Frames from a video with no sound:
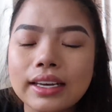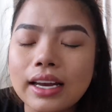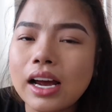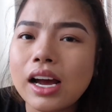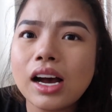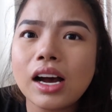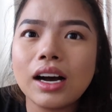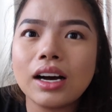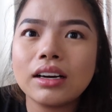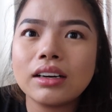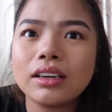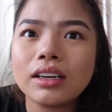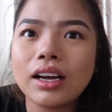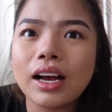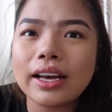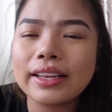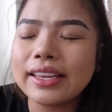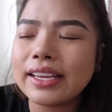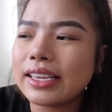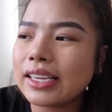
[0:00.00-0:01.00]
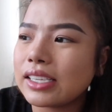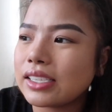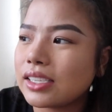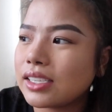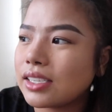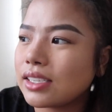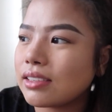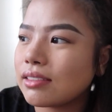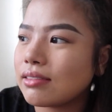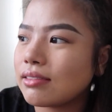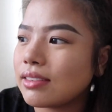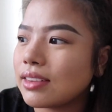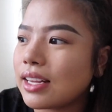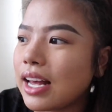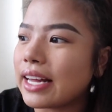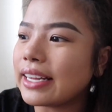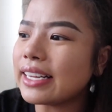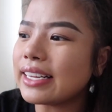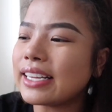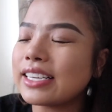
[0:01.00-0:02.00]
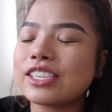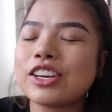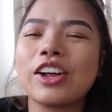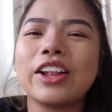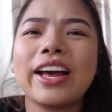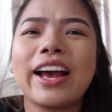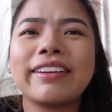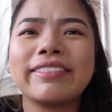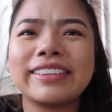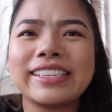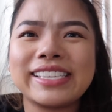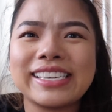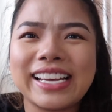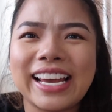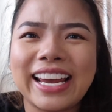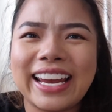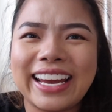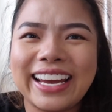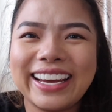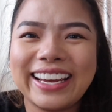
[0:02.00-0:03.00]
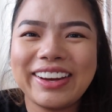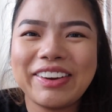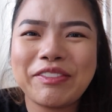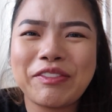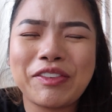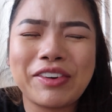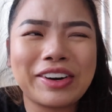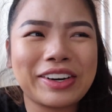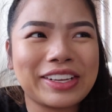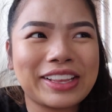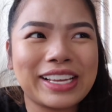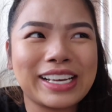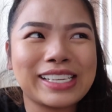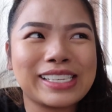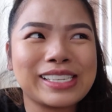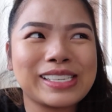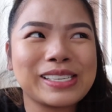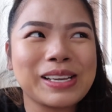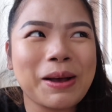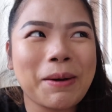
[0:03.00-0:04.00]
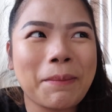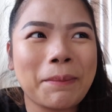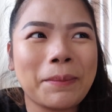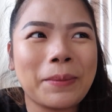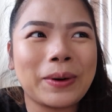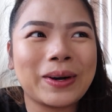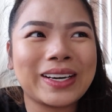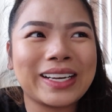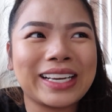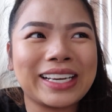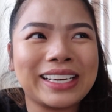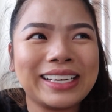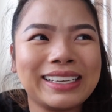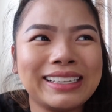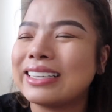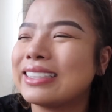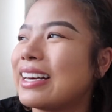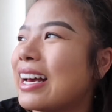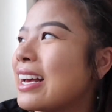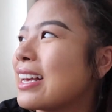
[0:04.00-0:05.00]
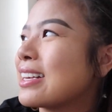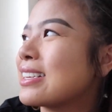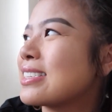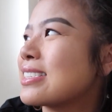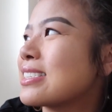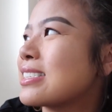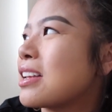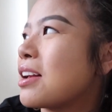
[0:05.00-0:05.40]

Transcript: Yeah, I think that's, I think that's all I have to say for this morning. Yikes.